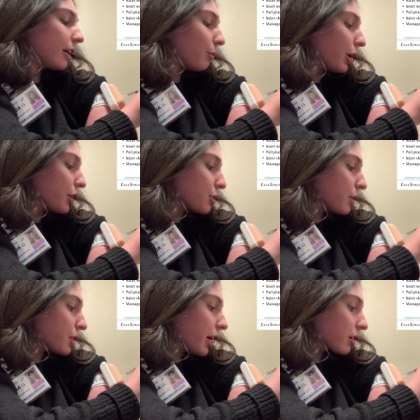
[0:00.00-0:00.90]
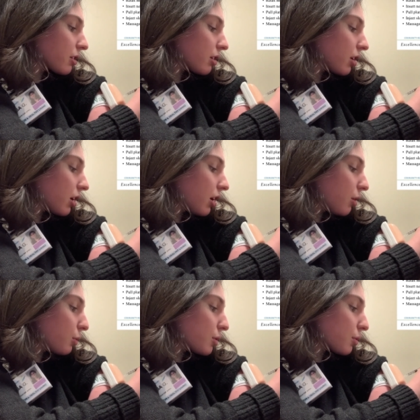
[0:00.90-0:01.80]
we're good to inject,
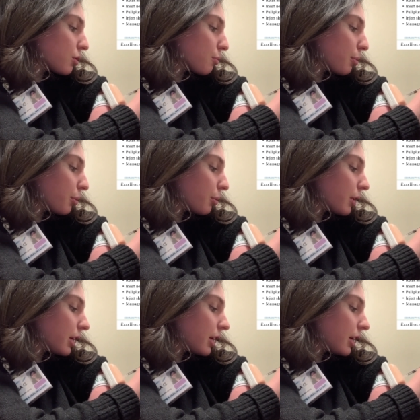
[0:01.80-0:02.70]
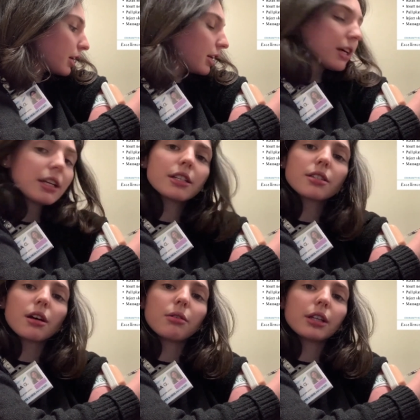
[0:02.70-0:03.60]
which we'll do pretty
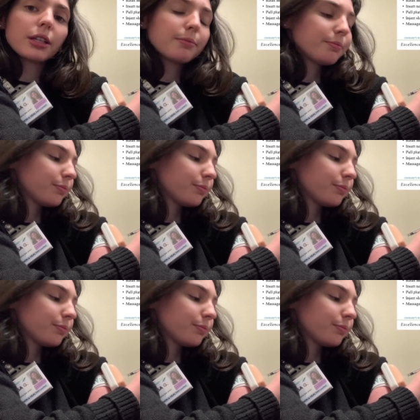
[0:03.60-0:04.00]
slowly.